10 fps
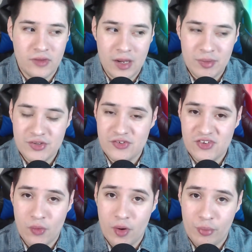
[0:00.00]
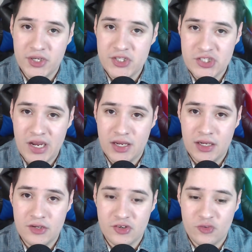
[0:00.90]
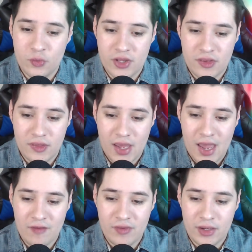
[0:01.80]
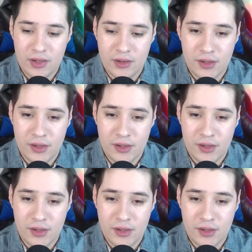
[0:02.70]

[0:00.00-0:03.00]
animations still are pretty janky, just with having